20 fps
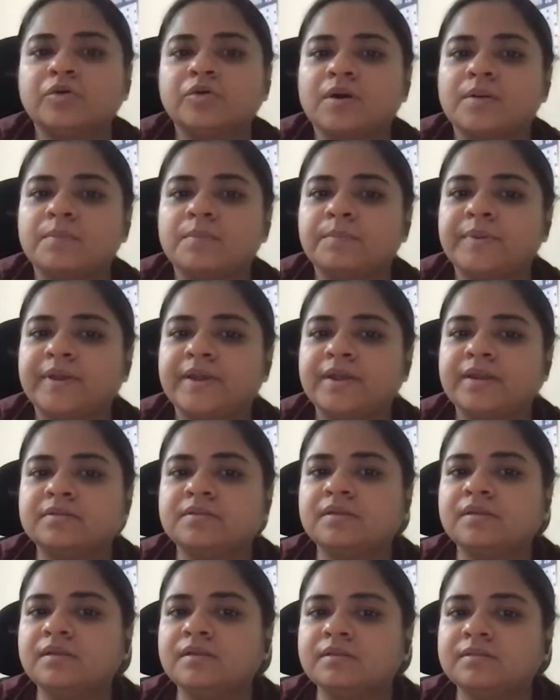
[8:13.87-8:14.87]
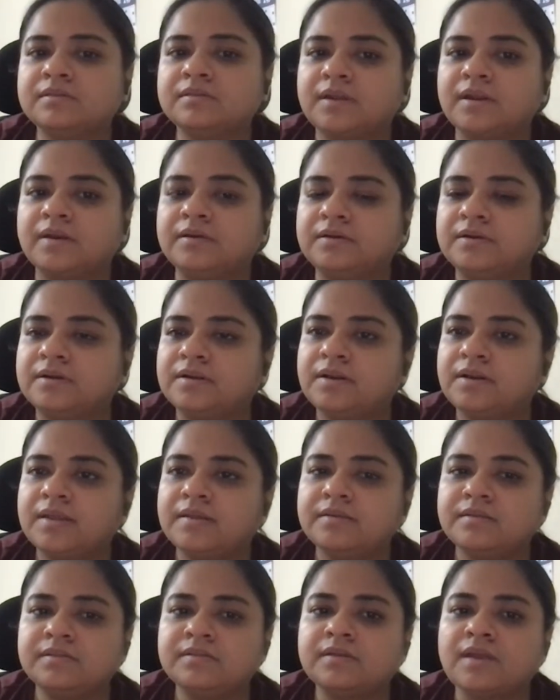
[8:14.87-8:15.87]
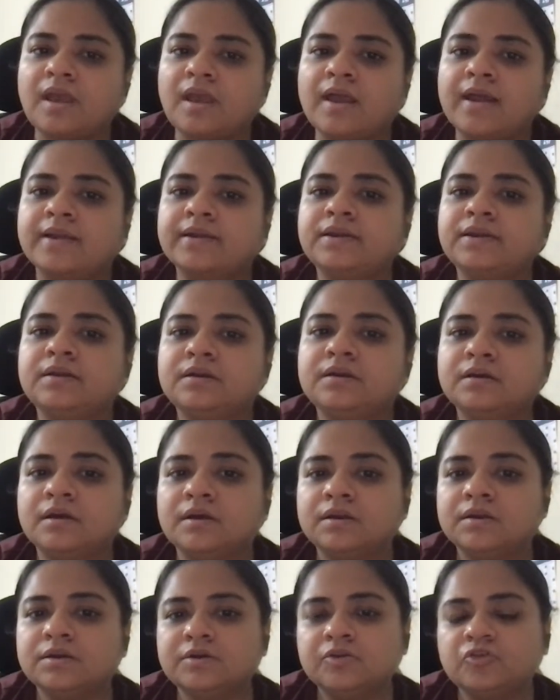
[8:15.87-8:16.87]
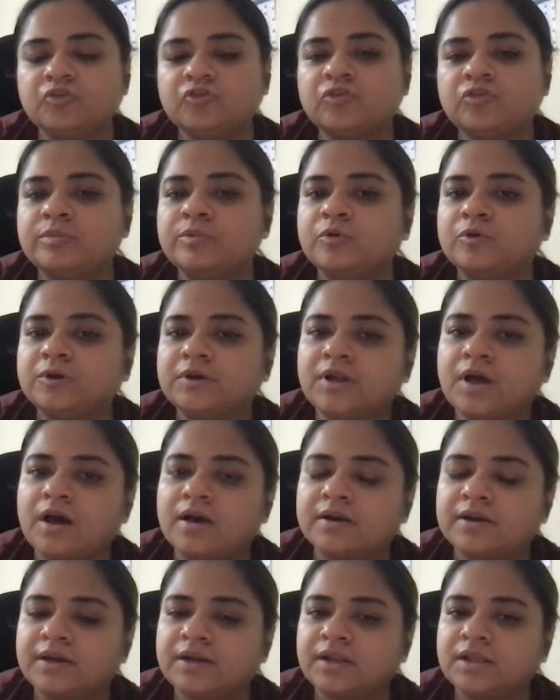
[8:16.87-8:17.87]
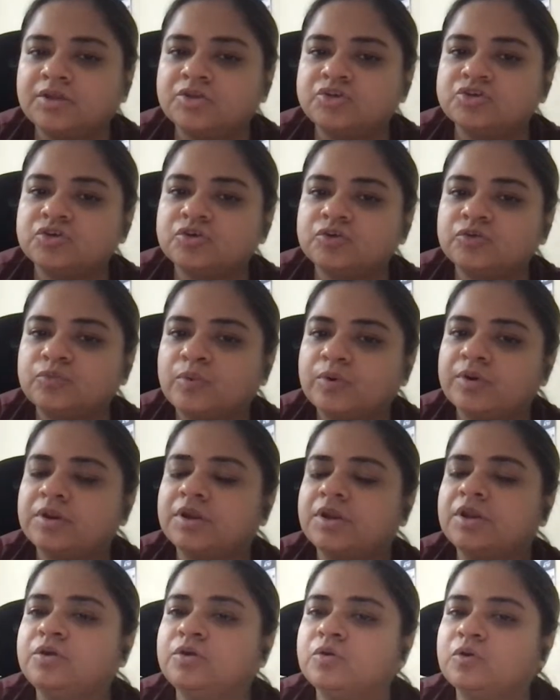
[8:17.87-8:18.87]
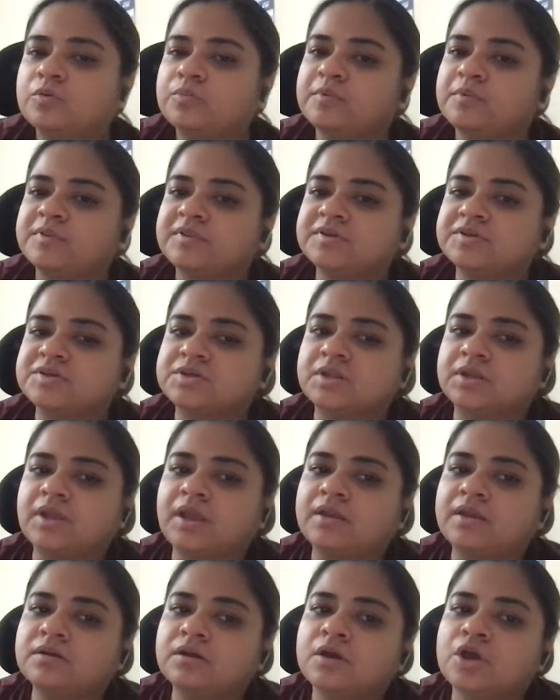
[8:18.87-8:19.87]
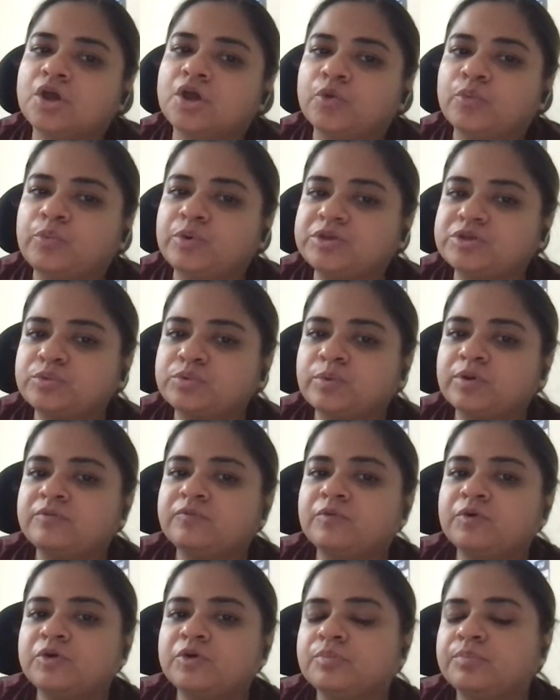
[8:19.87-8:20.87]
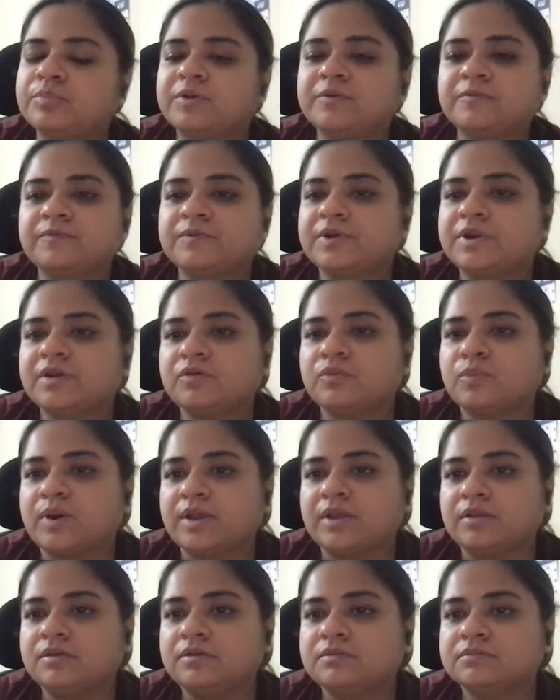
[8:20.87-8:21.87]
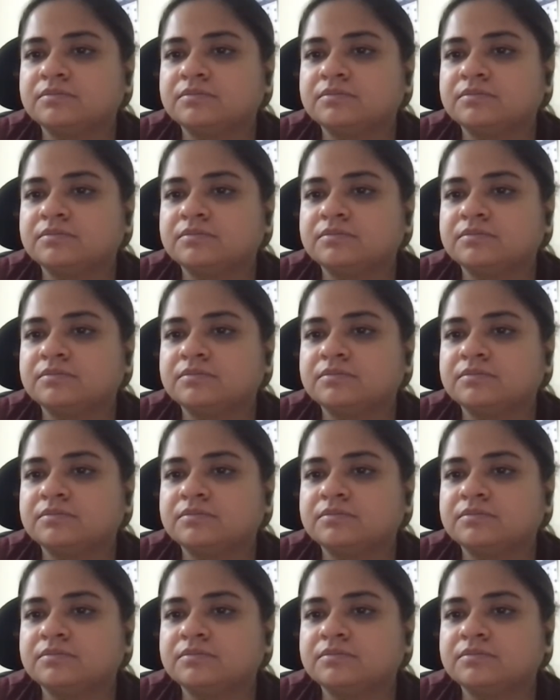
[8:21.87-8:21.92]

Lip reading: you compare the centralized and distributed architectures for indoor positioning, and which one would you prefer and why?